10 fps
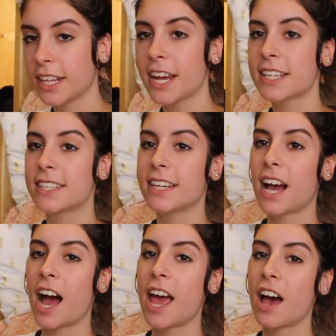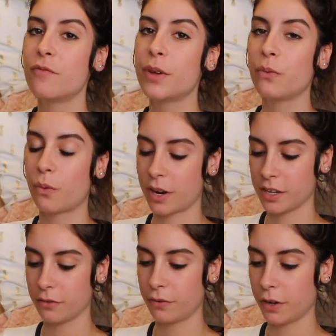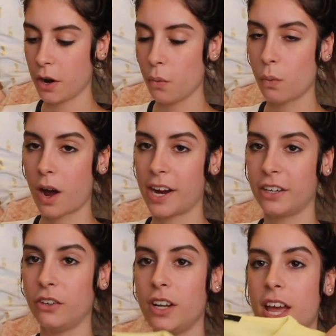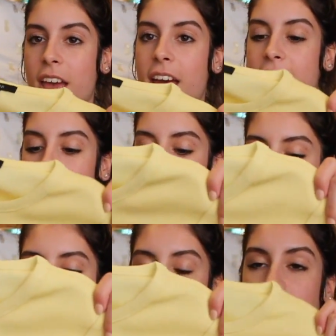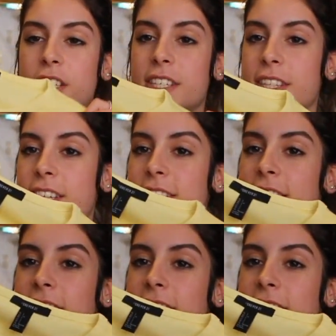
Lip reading: The next thing I have been wanting for a while, and it is just this